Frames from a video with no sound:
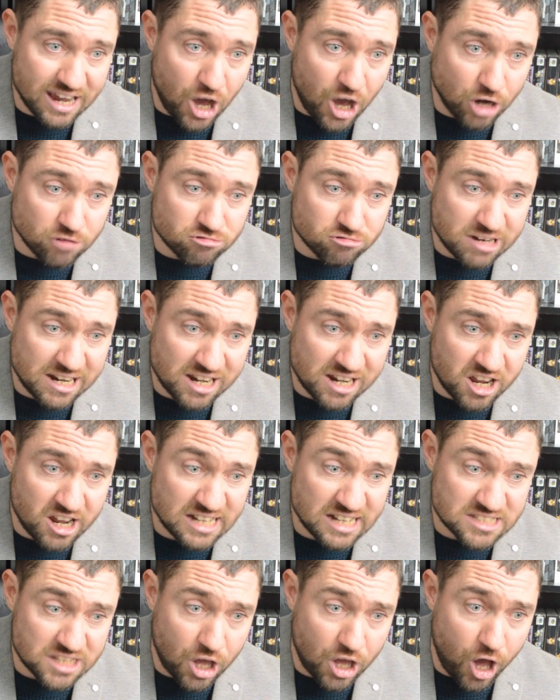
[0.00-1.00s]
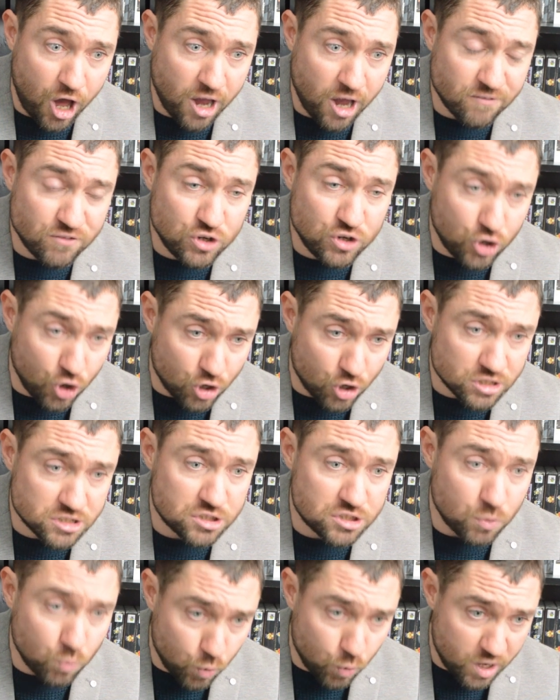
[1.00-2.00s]
I realized I've got
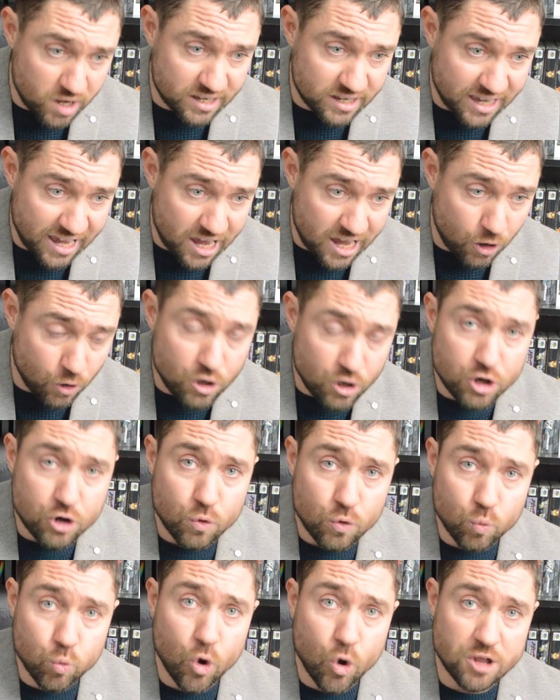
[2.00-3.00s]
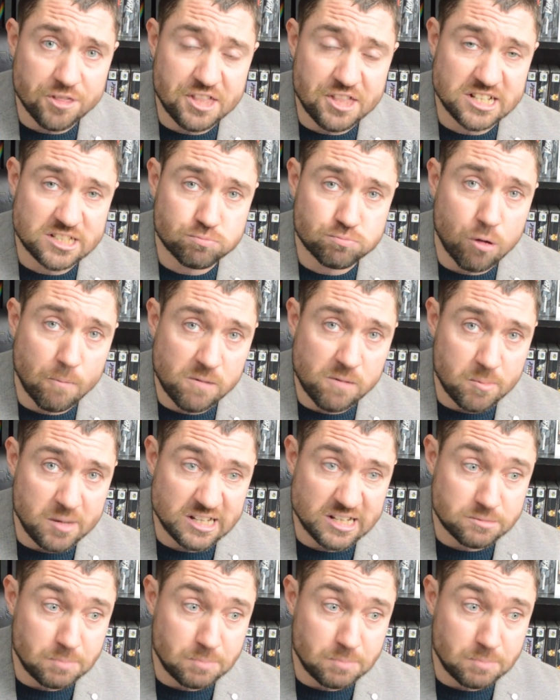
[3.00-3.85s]
to work out what this problem is,